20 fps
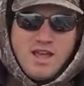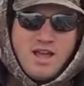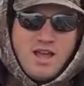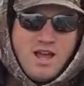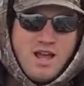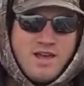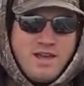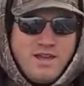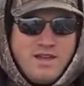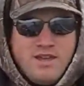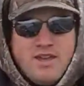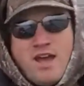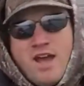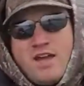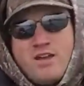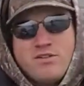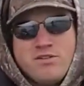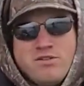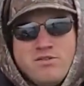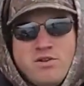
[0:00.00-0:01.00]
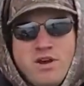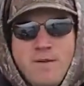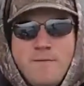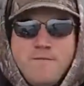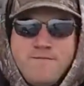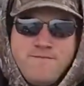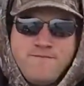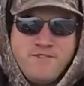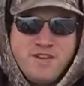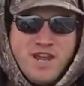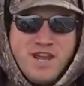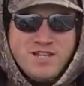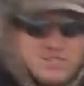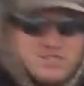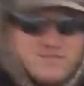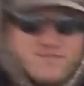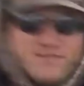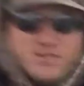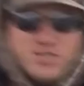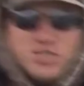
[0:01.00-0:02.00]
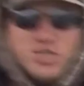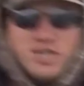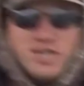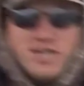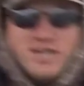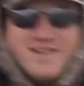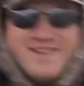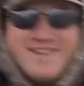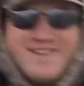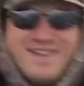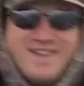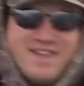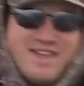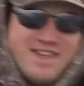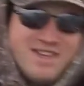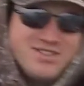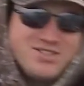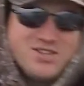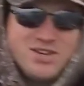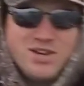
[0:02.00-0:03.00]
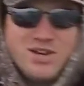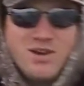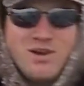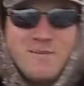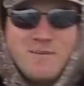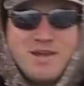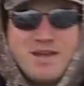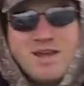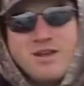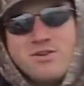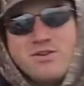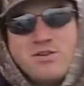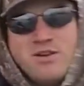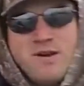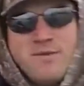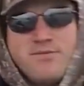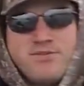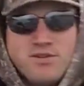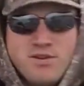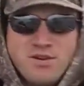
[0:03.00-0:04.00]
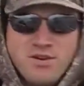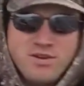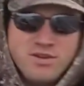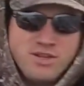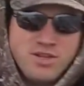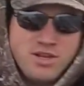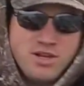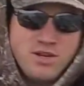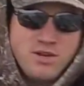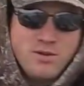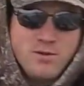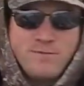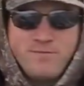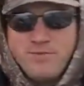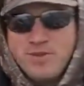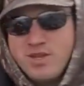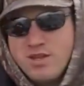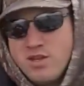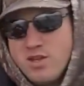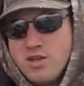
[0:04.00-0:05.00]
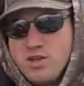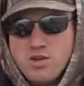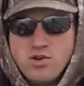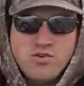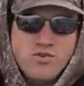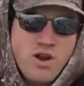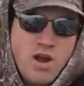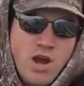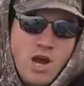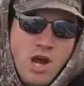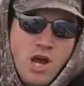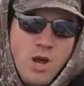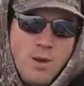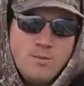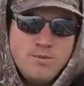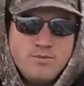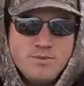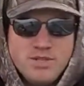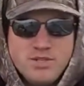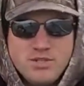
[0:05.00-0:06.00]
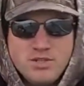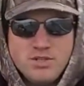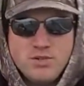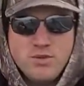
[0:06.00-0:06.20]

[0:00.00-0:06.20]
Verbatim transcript: I I grew up finesse fishing, so I mean I grew up throwing you know grubs, Mr.